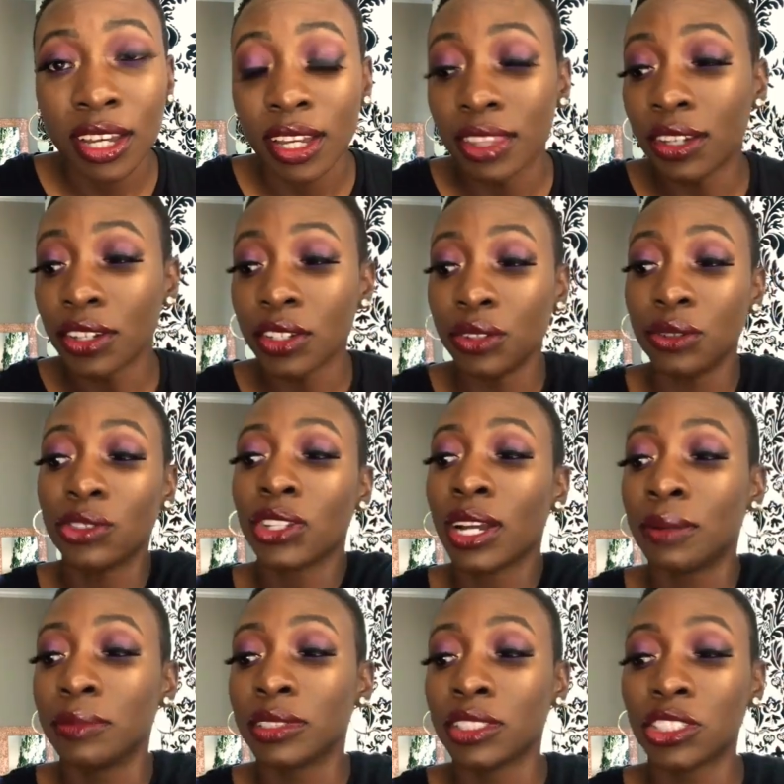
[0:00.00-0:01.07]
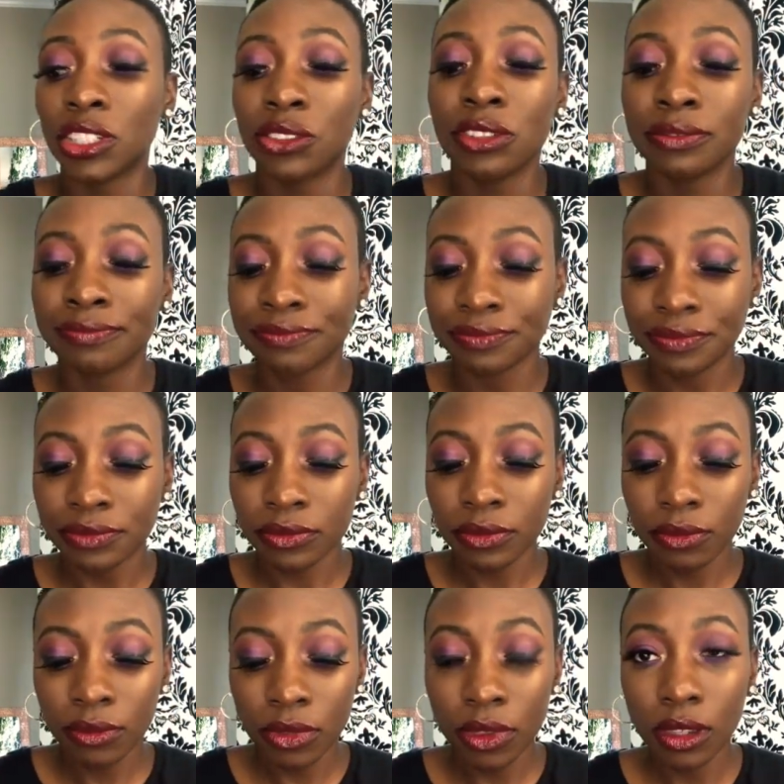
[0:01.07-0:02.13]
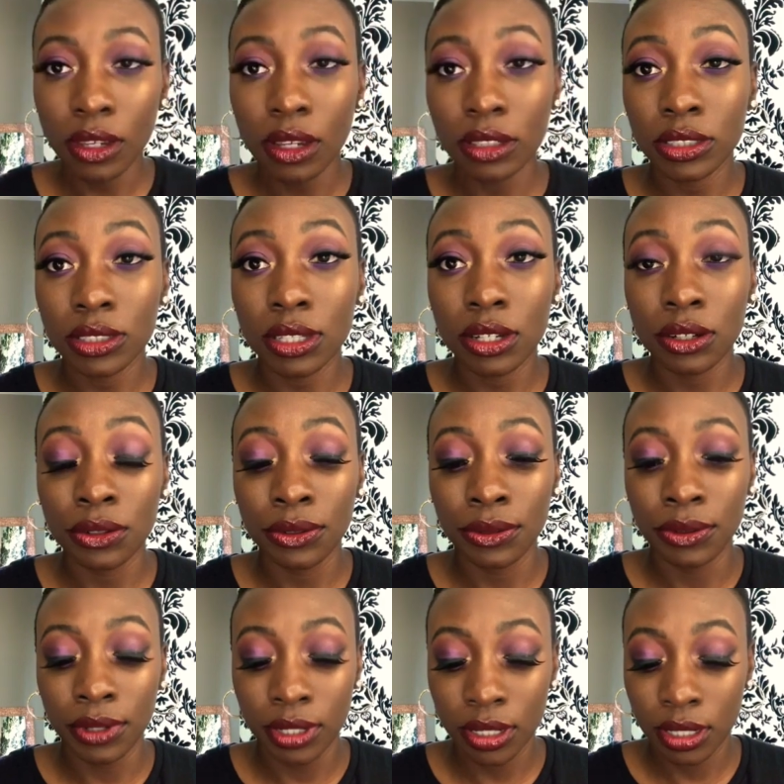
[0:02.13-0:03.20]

They're huge. I'm going to show you. So